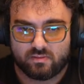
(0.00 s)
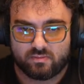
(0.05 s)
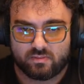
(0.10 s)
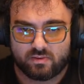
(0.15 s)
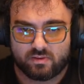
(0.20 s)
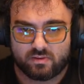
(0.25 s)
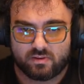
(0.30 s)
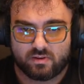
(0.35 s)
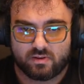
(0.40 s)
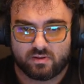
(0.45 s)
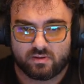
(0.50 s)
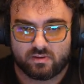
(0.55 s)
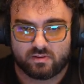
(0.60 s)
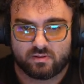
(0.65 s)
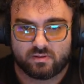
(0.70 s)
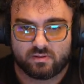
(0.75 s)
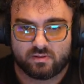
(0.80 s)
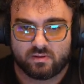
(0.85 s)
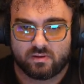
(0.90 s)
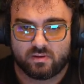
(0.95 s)
There,
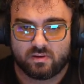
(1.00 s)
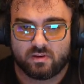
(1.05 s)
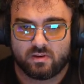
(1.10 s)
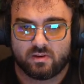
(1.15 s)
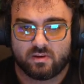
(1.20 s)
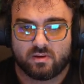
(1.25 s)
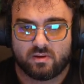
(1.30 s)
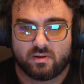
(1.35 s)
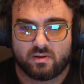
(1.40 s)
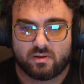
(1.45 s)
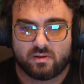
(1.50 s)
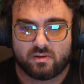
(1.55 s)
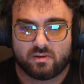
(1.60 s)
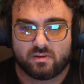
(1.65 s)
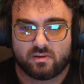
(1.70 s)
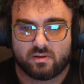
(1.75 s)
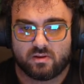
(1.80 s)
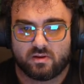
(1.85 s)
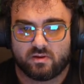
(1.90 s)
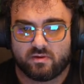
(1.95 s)

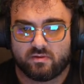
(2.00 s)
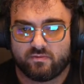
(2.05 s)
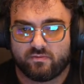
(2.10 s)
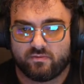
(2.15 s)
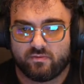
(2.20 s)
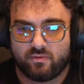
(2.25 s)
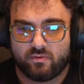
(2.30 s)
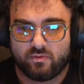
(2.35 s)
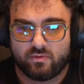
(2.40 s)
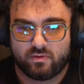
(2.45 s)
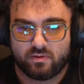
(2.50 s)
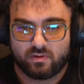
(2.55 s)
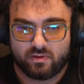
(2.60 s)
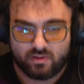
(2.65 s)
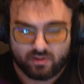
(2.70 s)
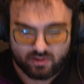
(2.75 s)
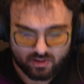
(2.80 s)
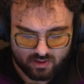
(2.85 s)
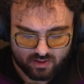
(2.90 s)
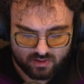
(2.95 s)
day 4,
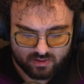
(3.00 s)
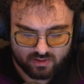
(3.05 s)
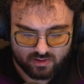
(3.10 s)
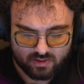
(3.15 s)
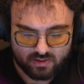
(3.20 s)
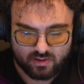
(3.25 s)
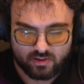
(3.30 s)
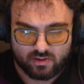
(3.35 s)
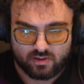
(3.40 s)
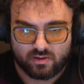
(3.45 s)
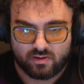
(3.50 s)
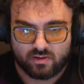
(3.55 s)
and then